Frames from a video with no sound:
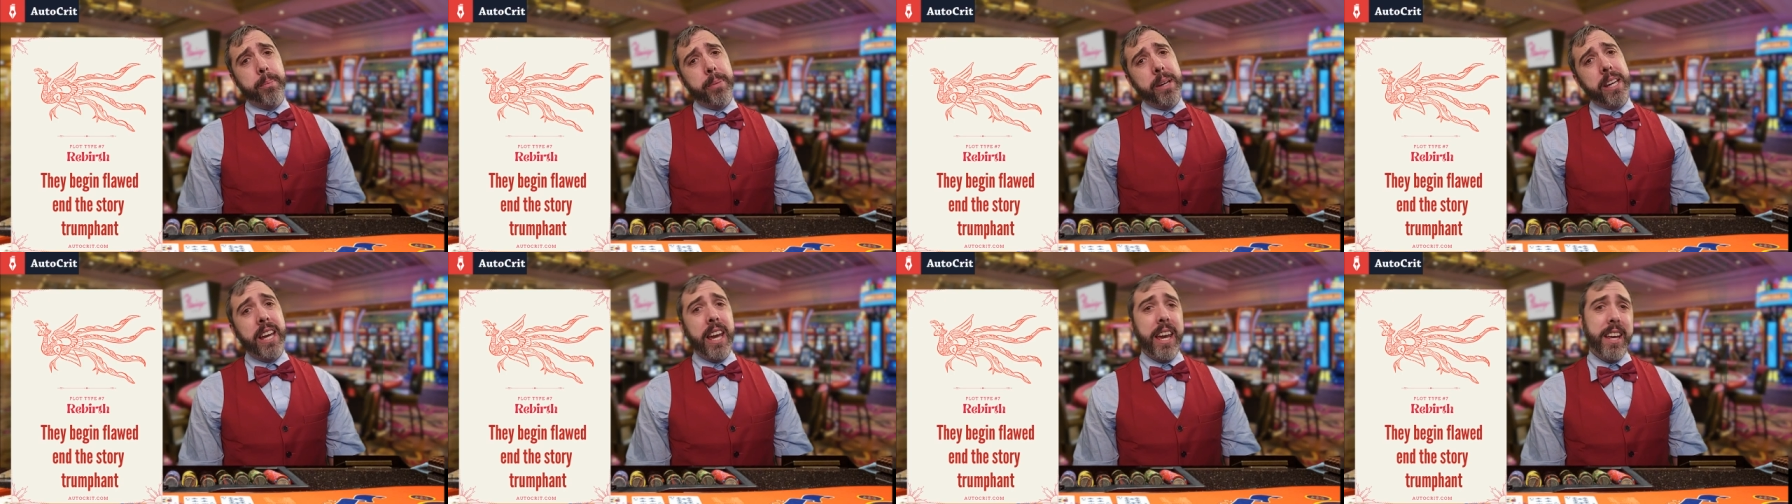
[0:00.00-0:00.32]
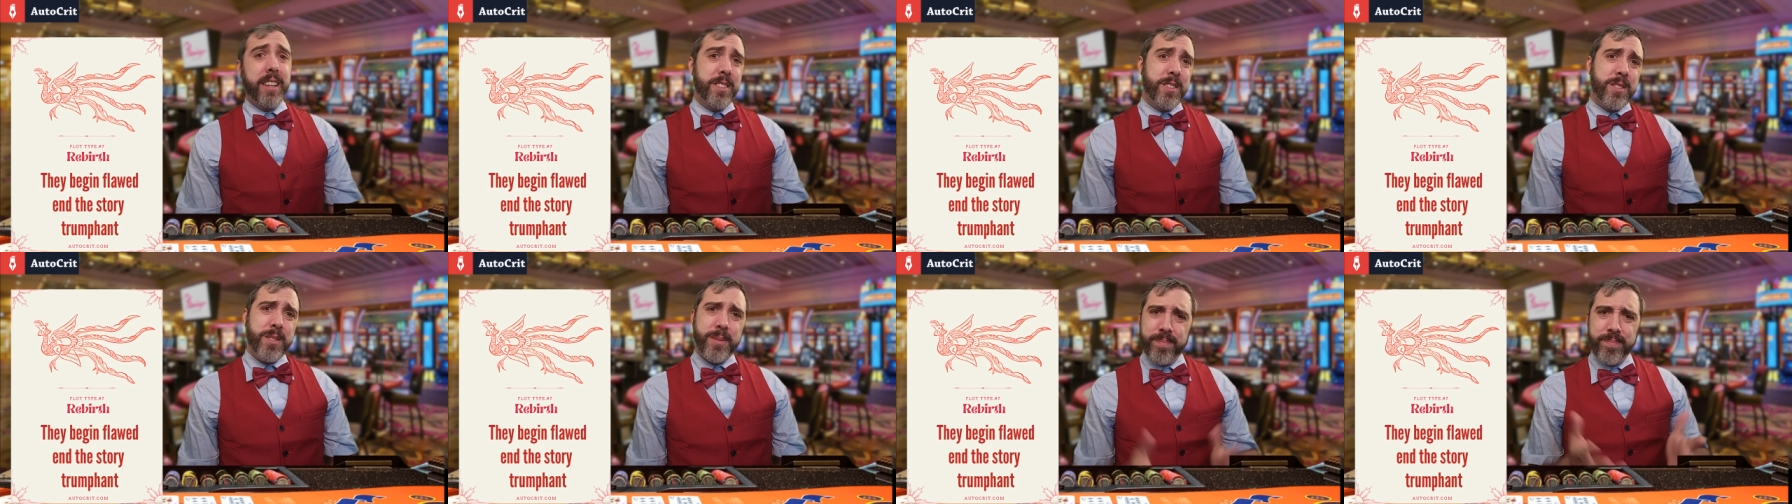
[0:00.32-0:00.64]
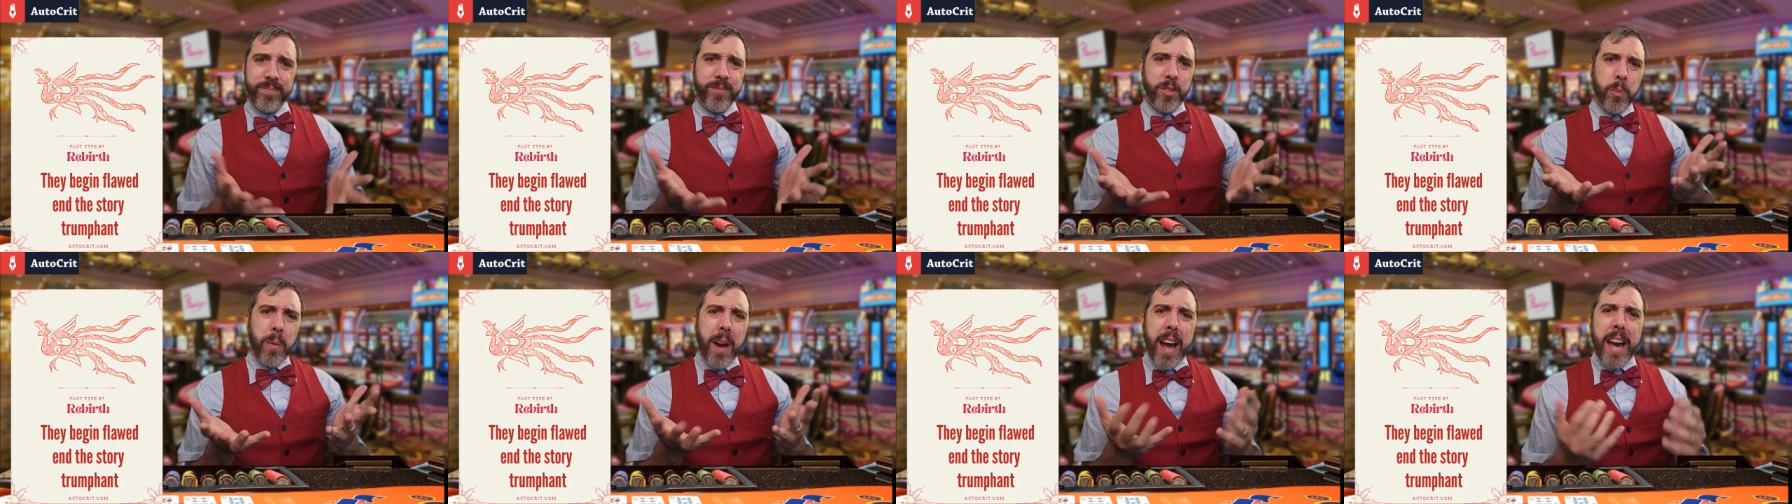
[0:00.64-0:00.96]
begins
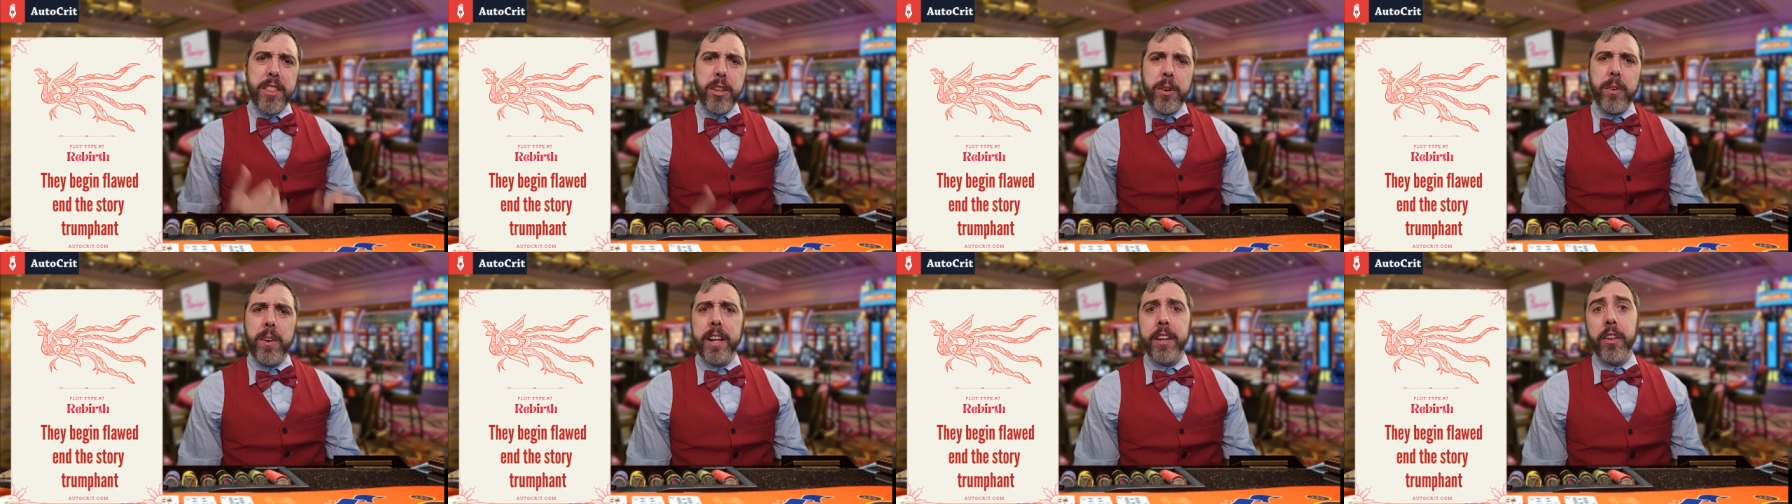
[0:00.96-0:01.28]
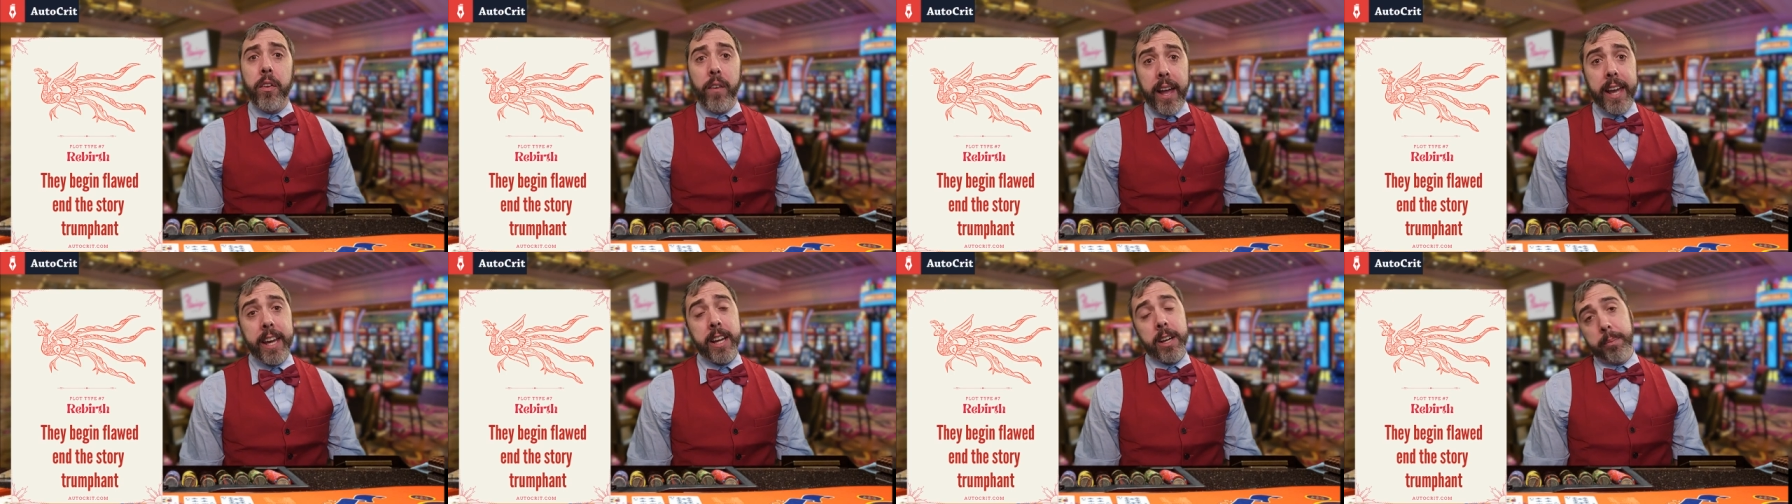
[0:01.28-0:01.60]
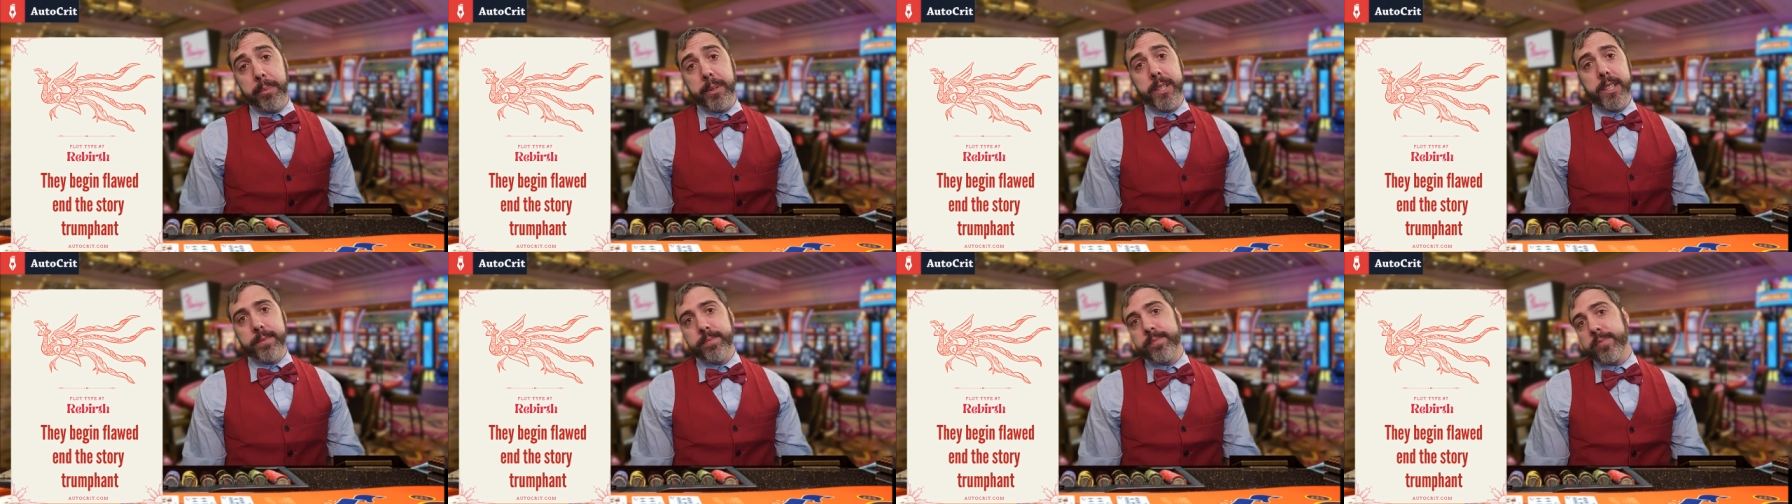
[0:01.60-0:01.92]
rather
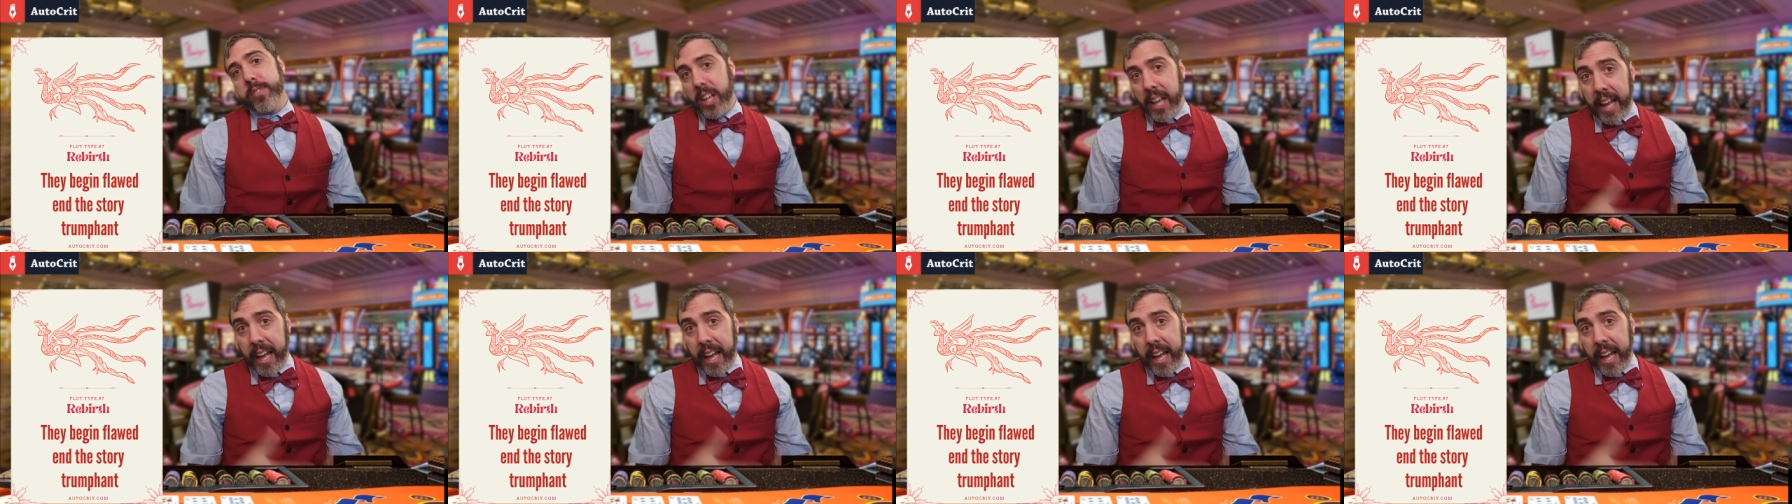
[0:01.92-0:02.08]
unlikable.